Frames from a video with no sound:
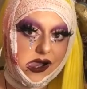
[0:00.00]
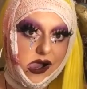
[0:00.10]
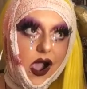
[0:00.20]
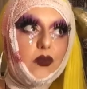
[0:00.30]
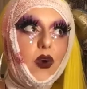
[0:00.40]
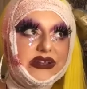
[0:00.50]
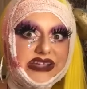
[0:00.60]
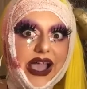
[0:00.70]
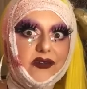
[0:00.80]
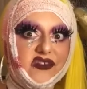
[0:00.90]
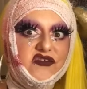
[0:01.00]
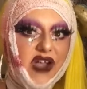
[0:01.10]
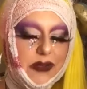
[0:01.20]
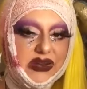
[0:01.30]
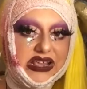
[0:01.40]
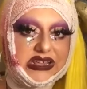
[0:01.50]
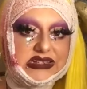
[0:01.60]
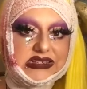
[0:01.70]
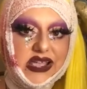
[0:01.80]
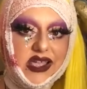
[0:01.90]
I wonder how the
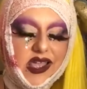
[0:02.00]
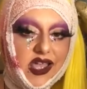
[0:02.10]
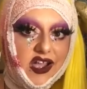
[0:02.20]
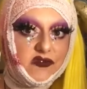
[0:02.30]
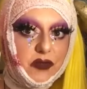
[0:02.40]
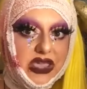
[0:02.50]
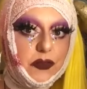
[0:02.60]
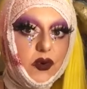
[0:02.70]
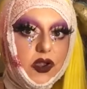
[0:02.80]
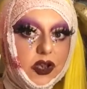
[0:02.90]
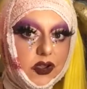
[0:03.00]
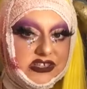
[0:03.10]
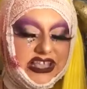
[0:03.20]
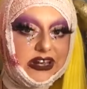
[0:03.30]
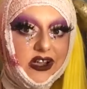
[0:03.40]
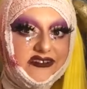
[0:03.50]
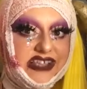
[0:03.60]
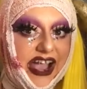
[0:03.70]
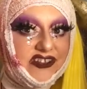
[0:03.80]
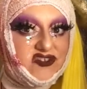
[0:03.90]
families of people who lost their lives at
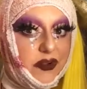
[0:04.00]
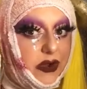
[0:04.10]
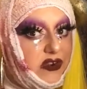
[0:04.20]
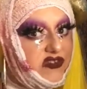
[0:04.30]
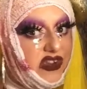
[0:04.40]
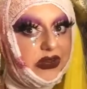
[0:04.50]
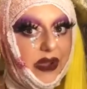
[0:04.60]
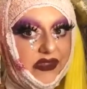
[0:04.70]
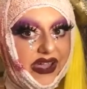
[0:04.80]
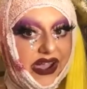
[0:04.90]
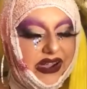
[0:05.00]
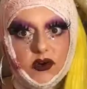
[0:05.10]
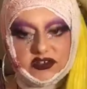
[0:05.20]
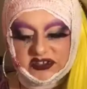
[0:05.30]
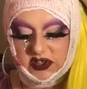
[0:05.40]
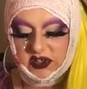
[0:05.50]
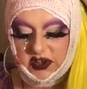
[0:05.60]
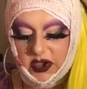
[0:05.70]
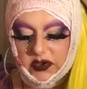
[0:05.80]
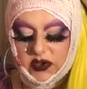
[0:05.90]
Astroworld feel about that. Of course, you
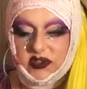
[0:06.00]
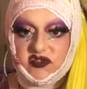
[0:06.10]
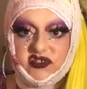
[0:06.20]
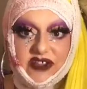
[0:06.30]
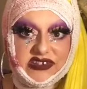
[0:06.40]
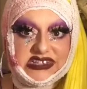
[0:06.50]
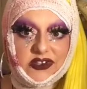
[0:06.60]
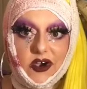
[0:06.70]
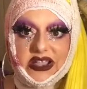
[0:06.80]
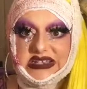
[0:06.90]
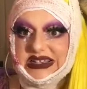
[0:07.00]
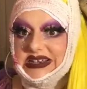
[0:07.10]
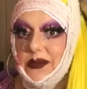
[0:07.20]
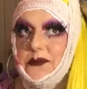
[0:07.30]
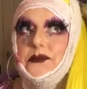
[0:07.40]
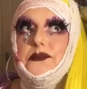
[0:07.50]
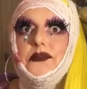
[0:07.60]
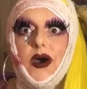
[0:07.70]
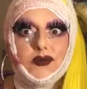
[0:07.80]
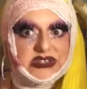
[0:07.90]
know, Travis Scott is in
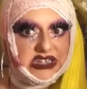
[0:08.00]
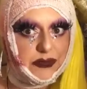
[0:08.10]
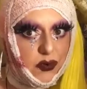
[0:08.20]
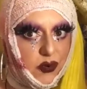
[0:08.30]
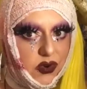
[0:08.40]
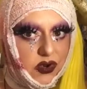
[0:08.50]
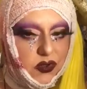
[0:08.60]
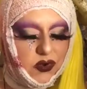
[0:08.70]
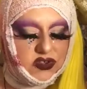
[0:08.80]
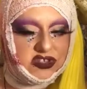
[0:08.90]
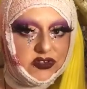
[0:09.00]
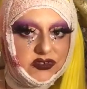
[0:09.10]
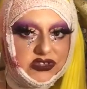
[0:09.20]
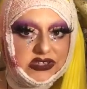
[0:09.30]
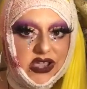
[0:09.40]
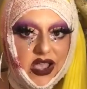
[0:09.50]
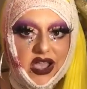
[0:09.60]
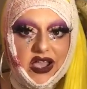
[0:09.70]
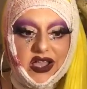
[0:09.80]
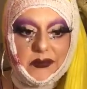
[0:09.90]
multiple lawsuits
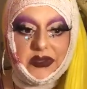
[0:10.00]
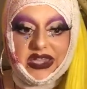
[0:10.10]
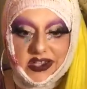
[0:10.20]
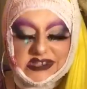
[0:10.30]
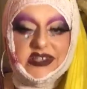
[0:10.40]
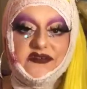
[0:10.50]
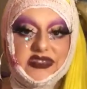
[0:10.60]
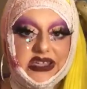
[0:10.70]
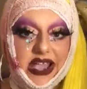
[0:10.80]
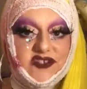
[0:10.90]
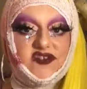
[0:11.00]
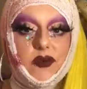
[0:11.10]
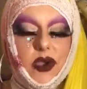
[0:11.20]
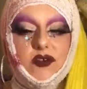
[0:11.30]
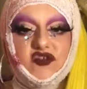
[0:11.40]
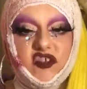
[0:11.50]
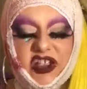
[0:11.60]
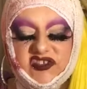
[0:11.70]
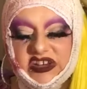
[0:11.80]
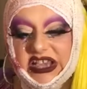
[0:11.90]
because of the Astroworld
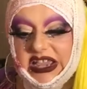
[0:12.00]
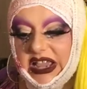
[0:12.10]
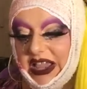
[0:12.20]
tragedy.